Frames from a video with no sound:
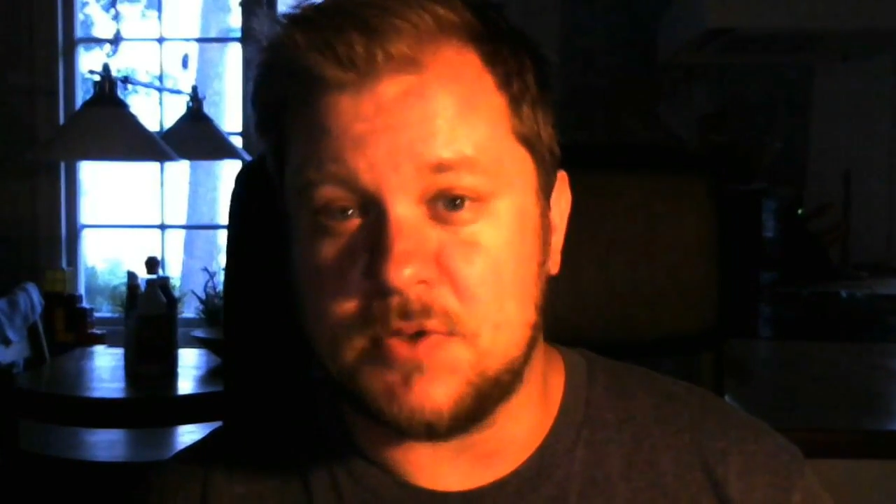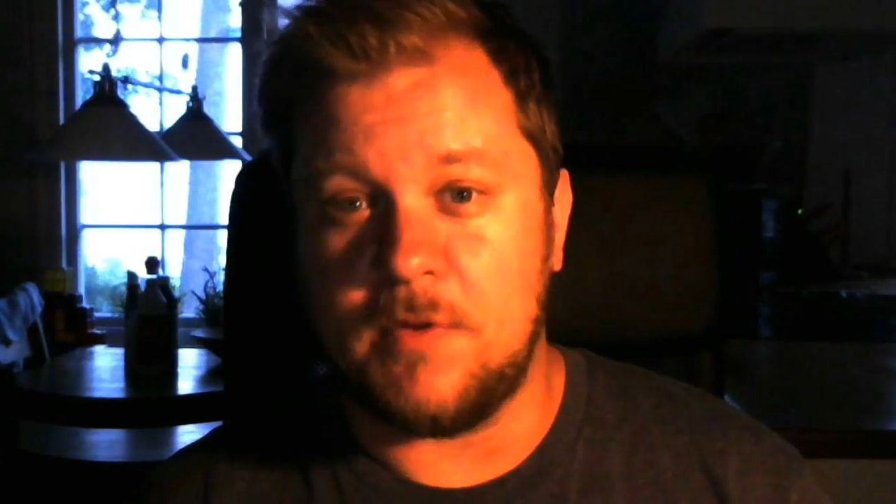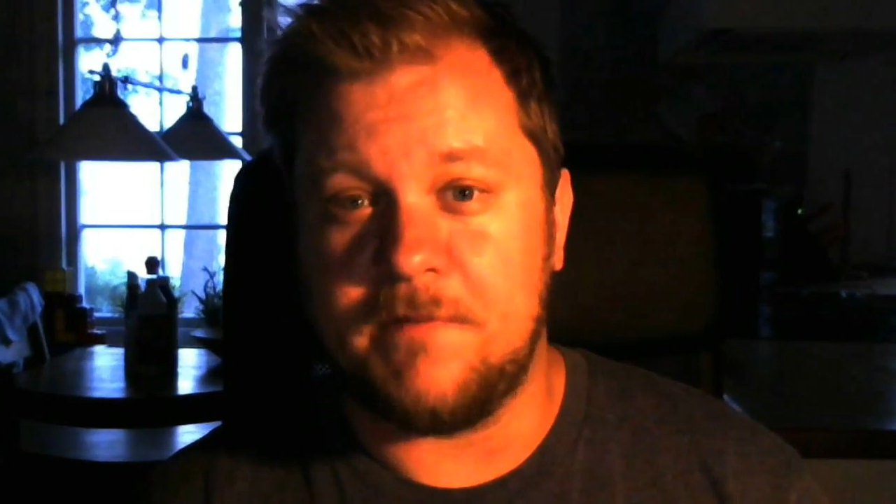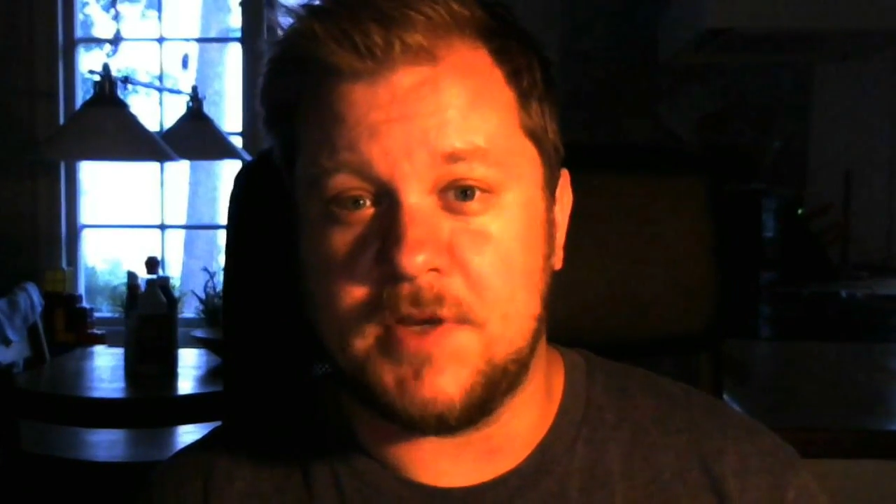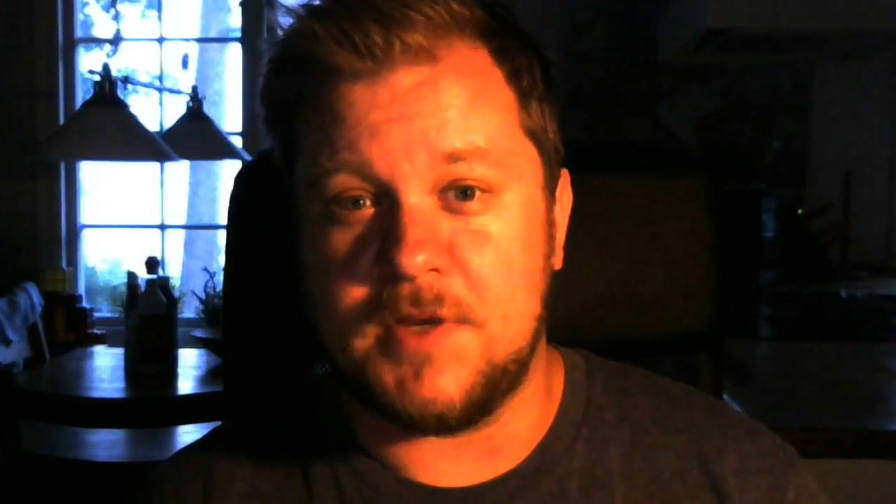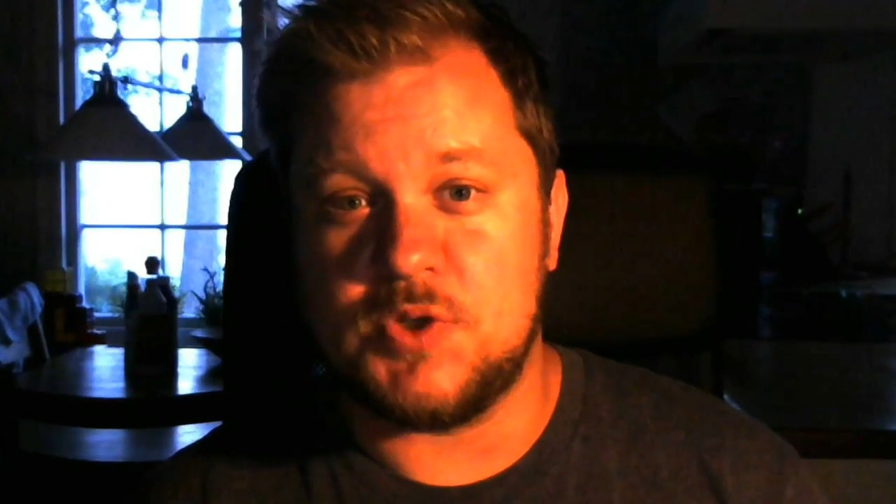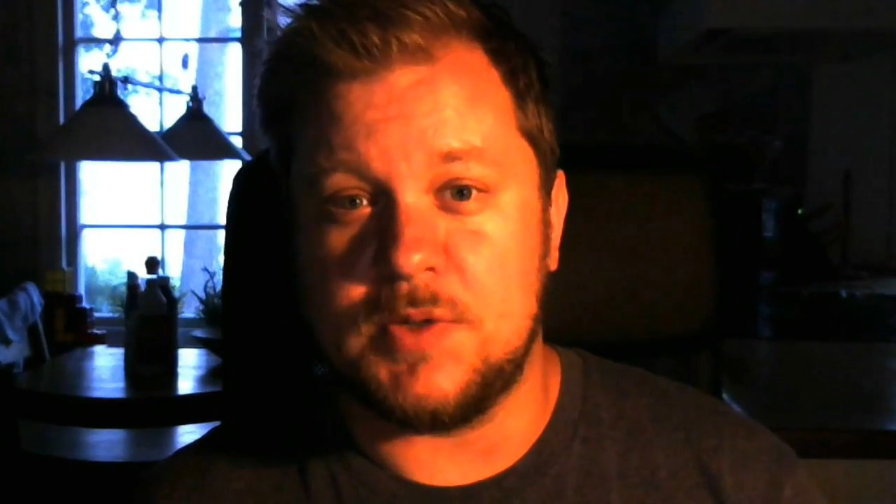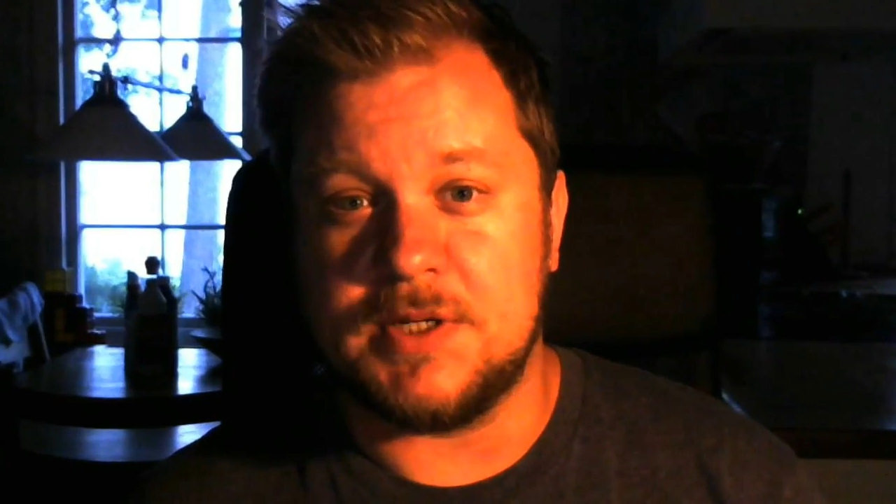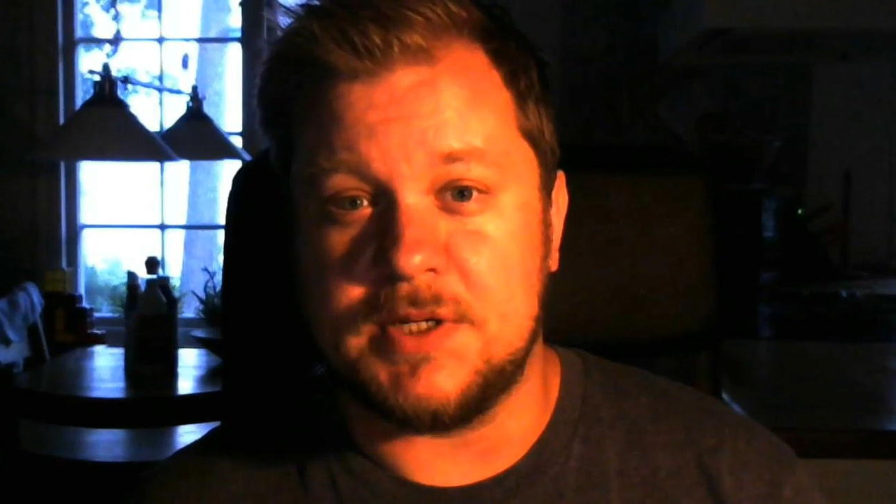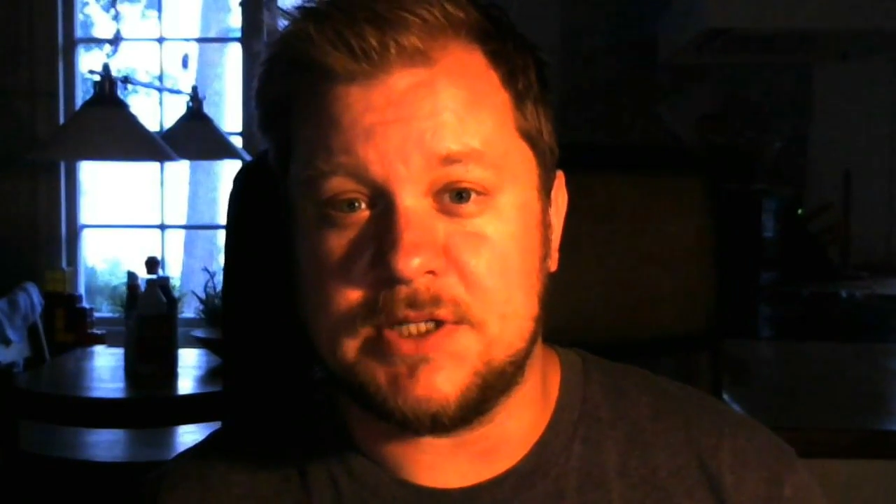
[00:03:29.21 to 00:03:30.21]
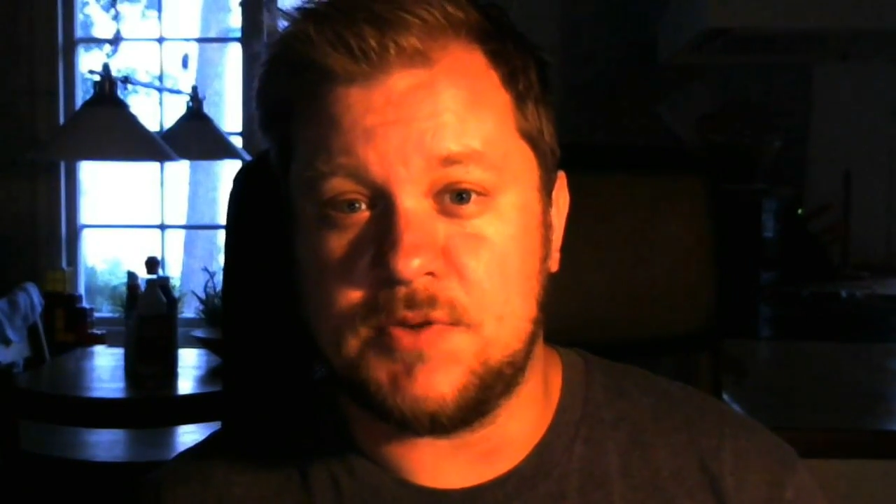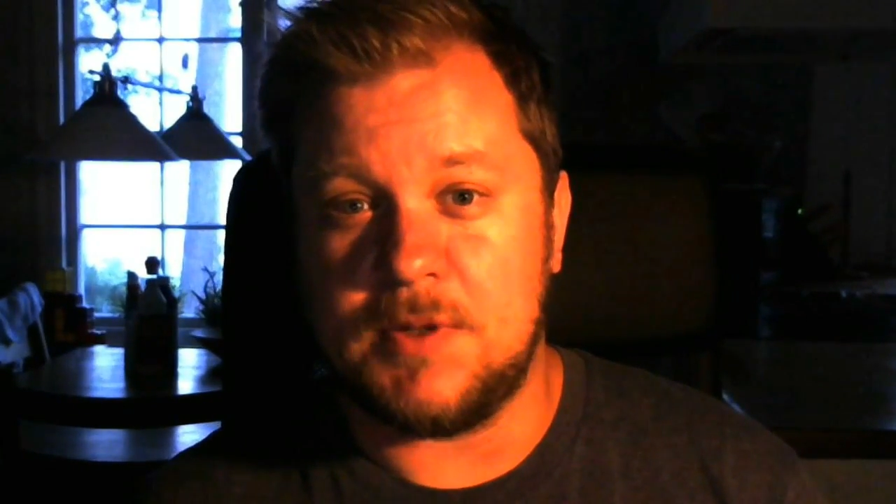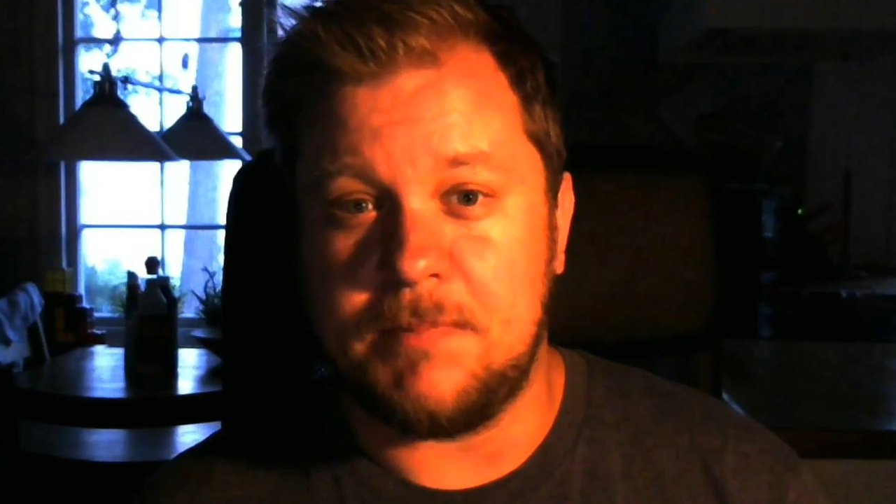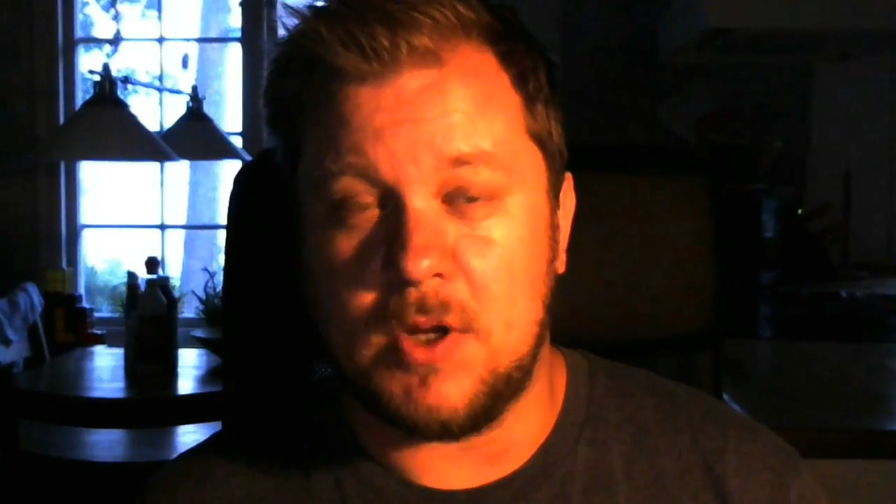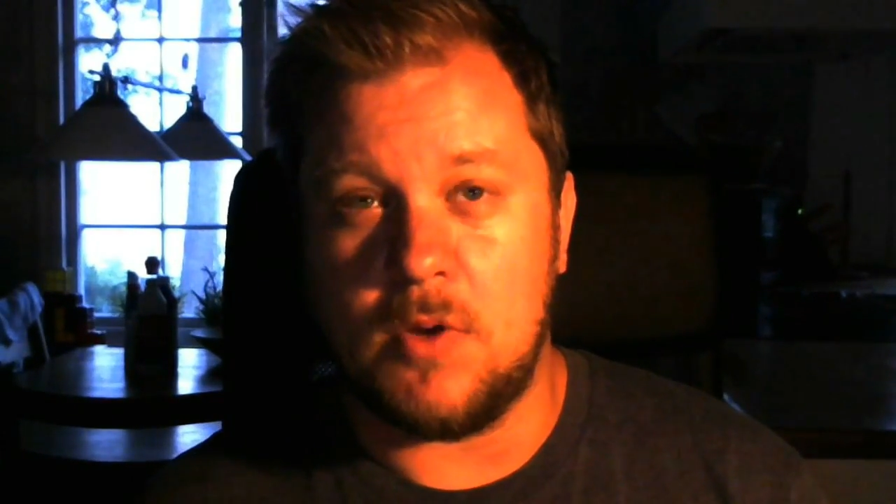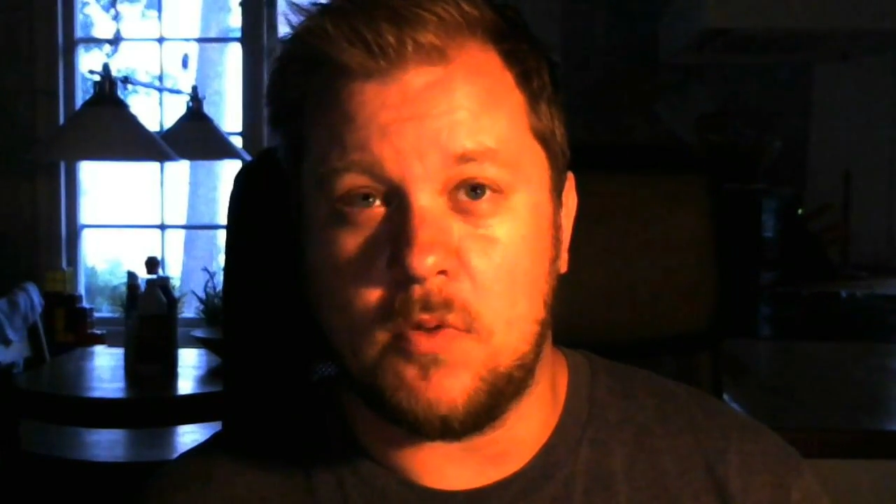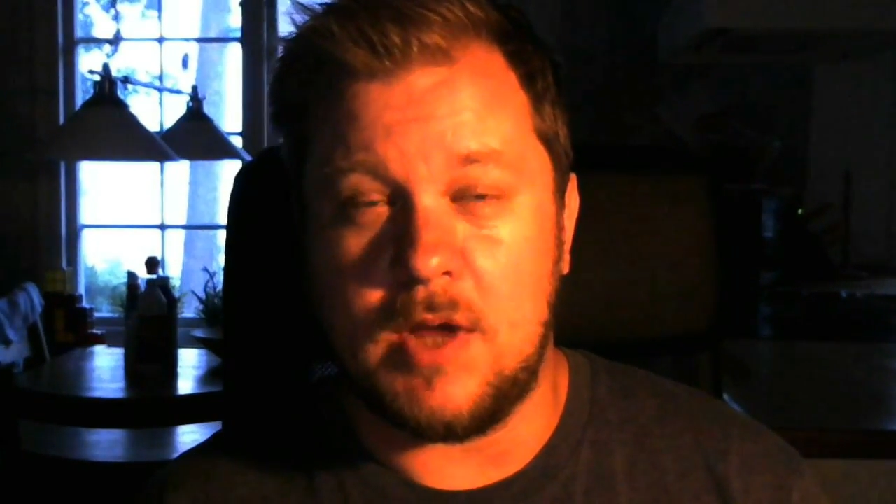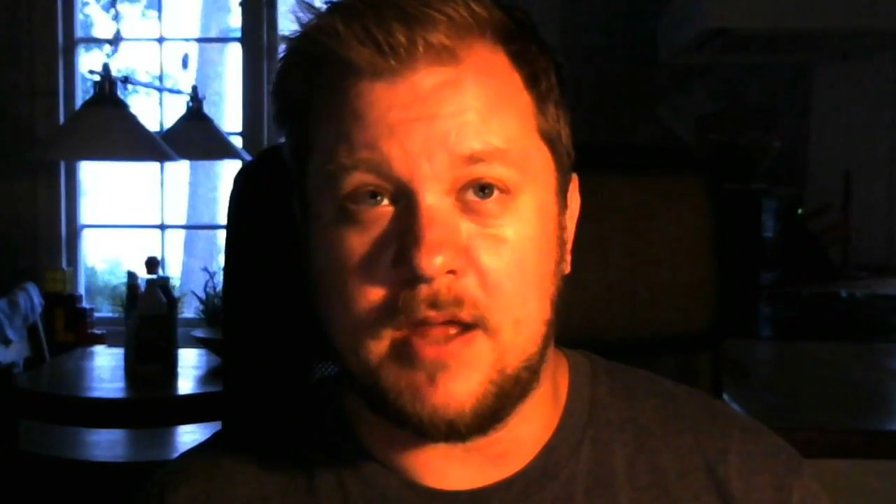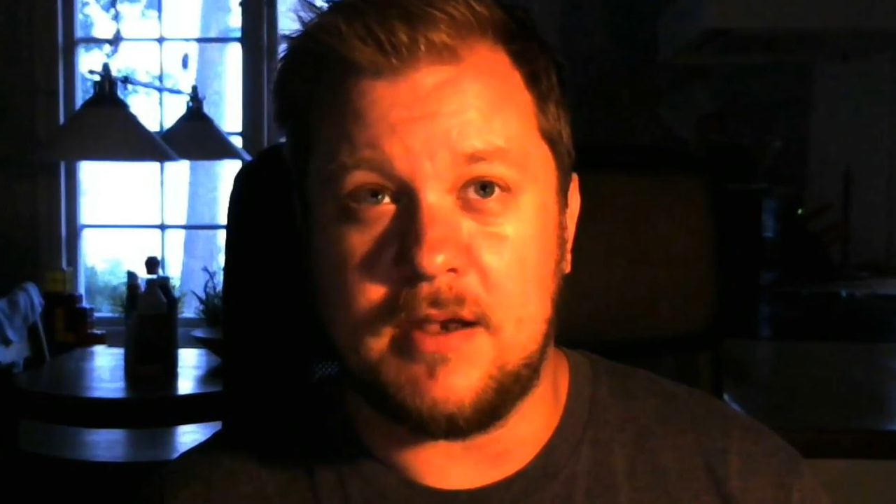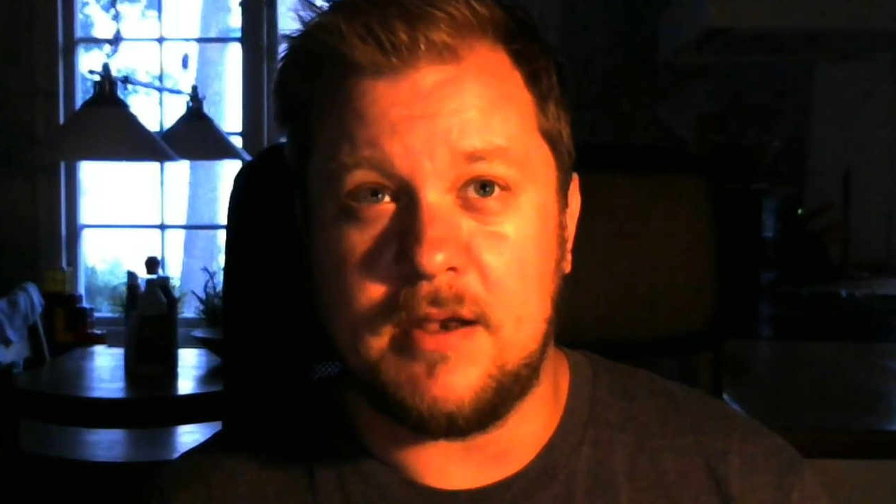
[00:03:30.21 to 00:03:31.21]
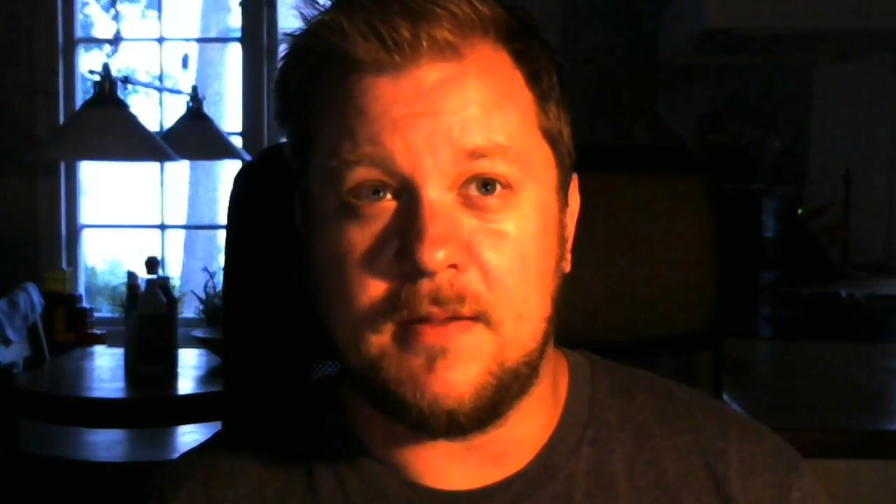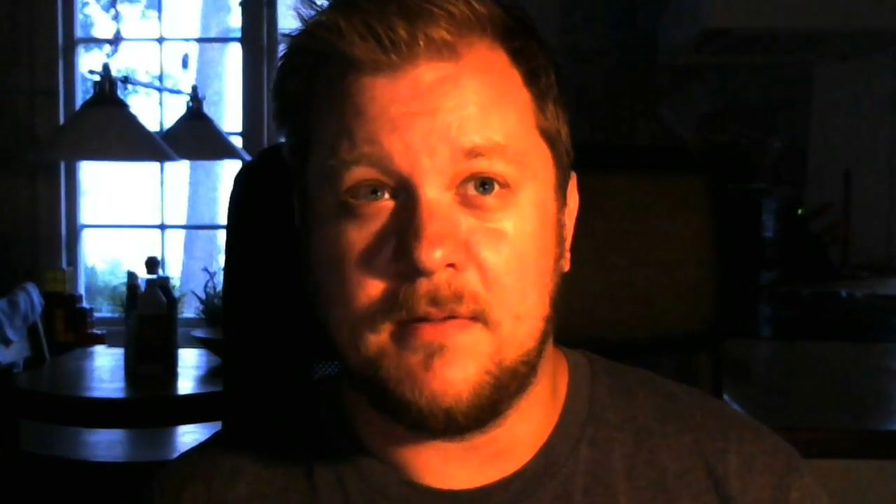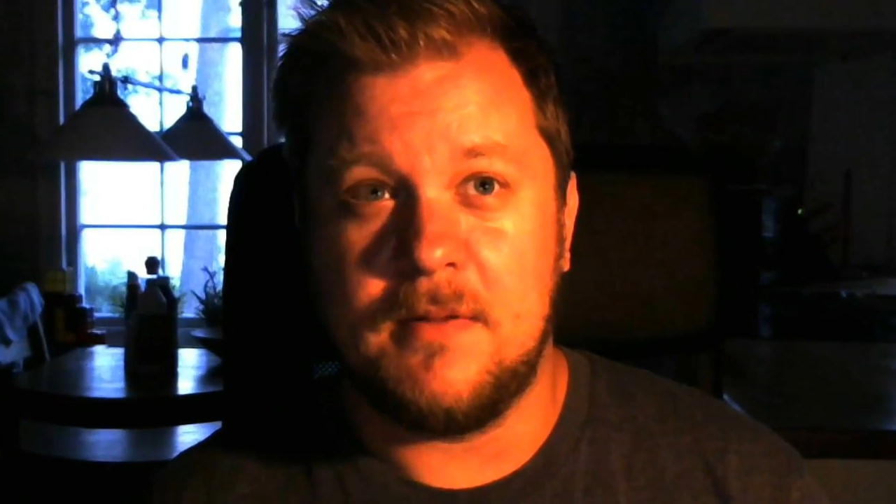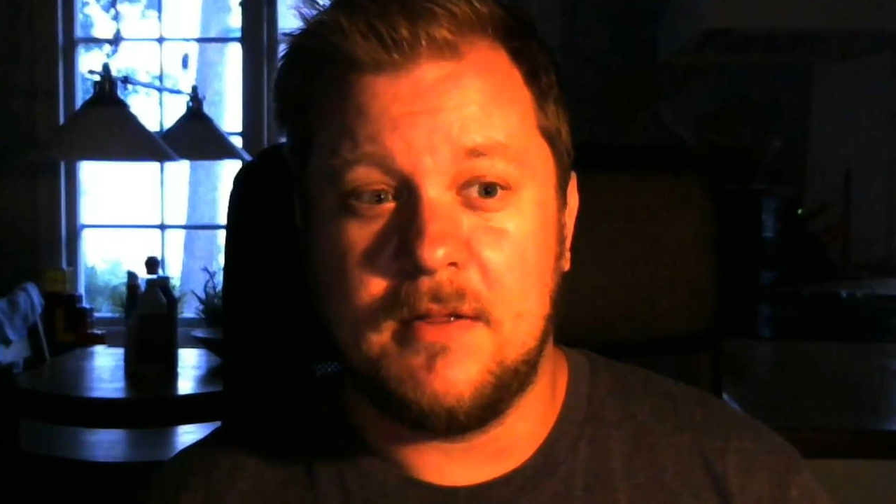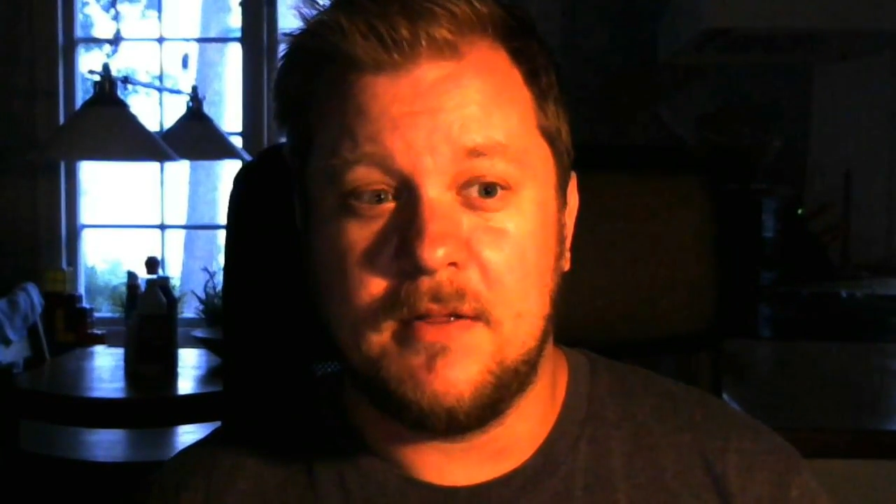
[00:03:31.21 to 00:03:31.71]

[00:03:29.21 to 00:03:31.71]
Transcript: story featuring C-3PO. And